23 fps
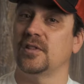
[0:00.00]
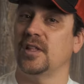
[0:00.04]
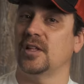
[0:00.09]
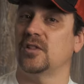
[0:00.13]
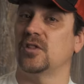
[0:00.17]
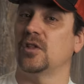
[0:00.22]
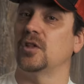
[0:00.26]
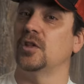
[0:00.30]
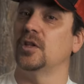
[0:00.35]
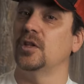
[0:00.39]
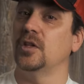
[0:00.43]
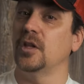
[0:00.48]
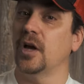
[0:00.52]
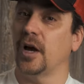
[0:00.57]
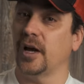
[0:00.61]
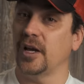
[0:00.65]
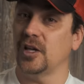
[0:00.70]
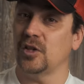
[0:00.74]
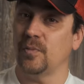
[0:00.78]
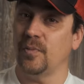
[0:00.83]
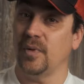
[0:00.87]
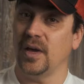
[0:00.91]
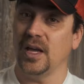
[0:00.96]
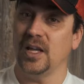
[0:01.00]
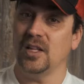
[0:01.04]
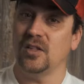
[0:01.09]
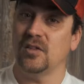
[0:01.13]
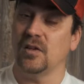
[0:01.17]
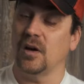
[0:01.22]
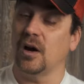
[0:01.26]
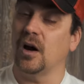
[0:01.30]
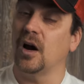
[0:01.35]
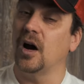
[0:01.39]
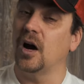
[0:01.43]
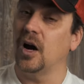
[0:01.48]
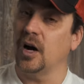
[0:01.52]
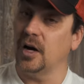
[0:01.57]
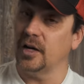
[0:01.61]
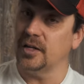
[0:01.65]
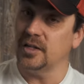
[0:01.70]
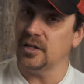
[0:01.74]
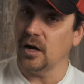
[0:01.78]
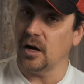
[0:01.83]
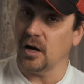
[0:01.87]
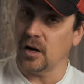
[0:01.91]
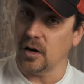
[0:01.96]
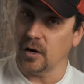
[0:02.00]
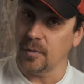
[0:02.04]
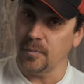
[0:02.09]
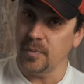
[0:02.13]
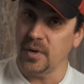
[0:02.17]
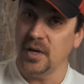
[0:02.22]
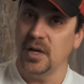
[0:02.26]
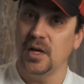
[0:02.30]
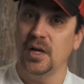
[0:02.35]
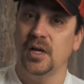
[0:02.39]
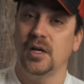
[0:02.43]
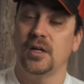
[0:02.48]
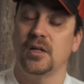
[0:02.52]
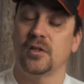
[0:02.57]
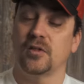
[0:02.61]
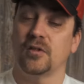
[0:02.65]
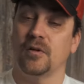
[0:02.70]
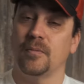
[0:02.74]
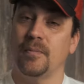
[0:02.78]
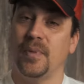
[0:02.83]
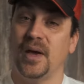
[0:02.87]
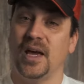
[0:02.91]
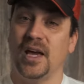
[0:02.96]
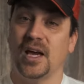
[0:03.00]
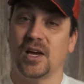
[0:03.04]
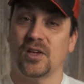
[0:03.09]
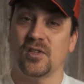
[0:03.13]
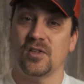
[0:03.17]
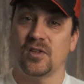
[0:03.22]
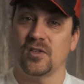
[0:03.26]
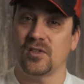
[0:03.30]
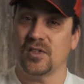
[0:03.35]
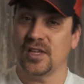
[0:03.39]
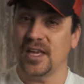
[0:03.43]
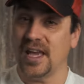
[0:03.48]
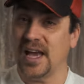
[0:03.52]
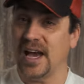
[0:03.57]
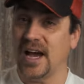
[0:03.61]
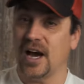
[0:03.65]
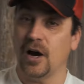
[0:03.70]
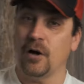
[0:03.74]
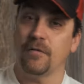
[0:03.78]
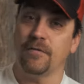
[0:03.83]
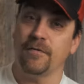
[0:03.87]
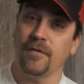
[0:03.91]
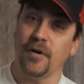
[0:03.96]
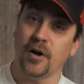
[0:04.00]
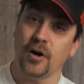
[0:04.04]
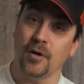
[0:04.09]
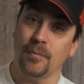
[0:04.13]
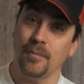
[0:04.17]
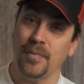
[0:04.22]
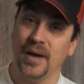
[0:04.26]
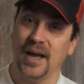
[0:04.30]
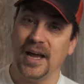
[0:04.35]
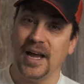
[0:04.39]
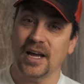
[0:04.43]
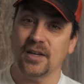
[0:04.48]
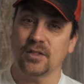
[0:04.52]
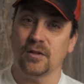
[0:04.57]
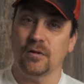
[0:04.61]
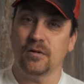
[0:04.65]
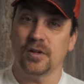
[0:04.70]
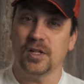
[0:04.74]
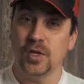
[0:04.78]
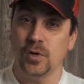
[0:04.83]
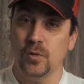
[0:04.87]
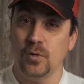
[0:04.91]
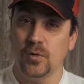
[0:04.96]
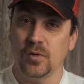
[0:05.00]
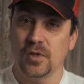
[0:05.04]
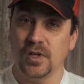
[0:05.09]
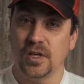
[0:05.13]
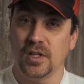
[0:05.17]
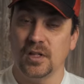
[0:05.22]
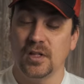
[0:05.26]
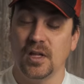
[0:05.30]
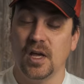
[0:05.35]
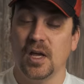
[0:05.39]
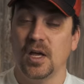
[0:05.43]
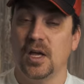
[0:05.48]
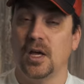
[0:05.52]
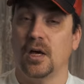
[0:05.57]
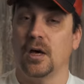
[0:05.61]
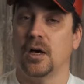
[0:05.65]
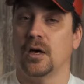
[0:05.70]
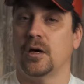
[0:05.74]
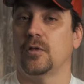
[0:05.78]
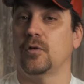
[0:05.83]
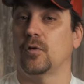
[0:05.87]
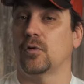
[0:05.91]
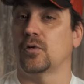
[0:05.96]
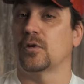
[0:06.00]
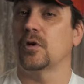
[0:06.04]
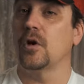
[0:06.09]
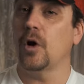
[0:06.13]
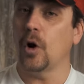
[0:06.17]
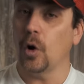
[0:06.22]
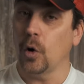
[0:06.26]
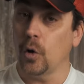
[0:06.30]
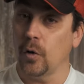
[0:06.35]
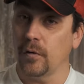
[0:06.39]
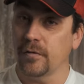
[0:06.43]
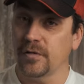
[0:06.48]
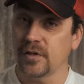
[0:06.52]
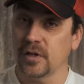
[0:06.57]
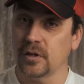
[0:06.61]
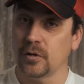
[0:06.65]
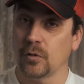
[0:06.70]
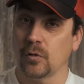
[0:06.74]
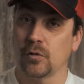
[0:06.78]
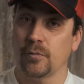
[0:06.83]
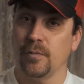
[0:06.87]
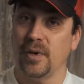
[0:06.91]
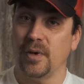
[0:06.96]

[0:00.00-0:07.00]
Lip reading: That's a nice bait to hunt up some bass to see how far back they're using those coves and those